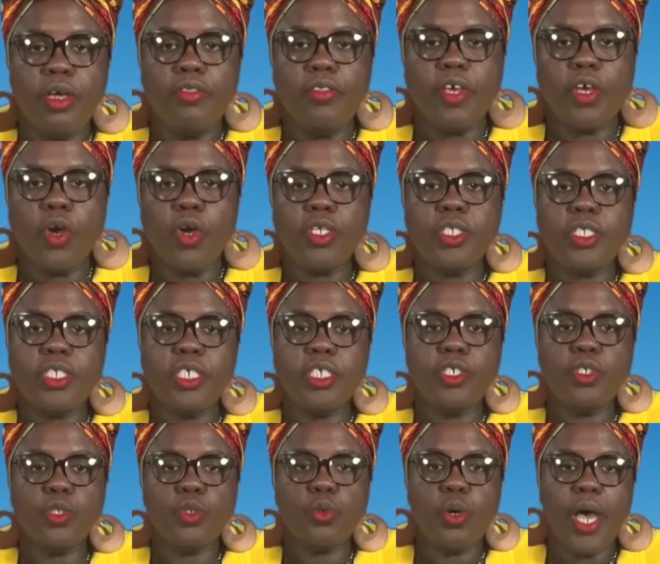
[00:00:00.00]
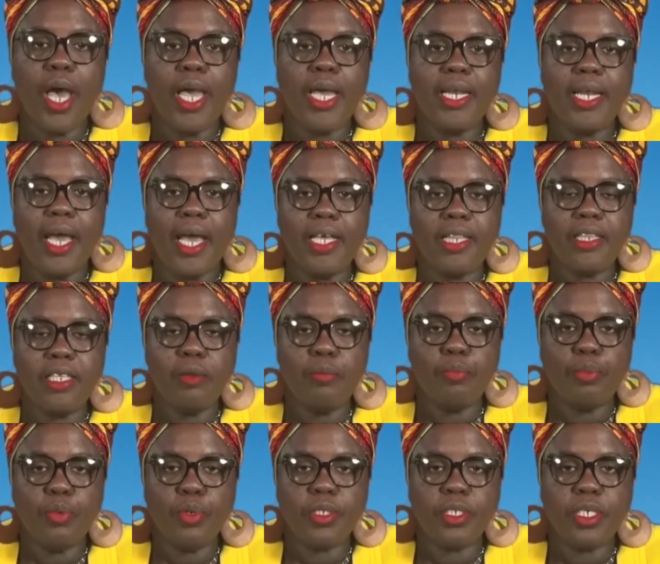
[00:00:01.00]
They continue to highlight the
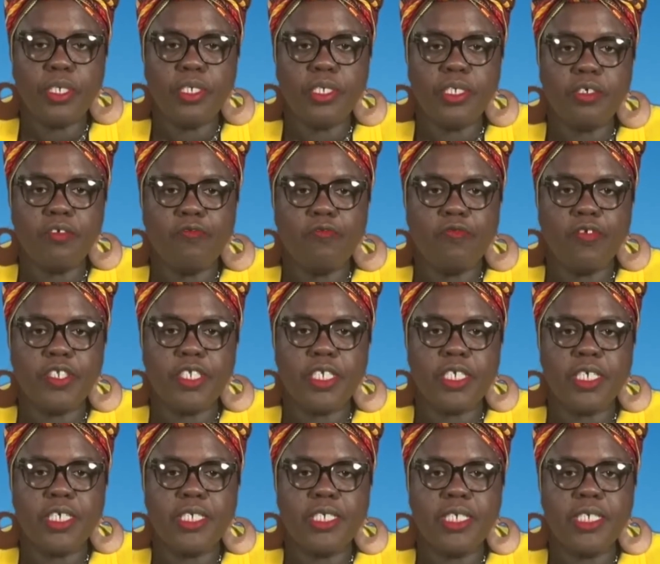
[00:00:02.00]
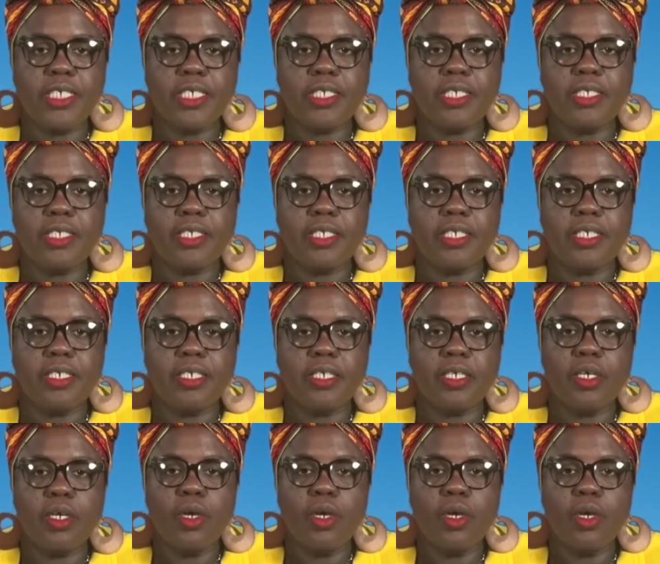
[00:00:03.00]
importance of physical distancing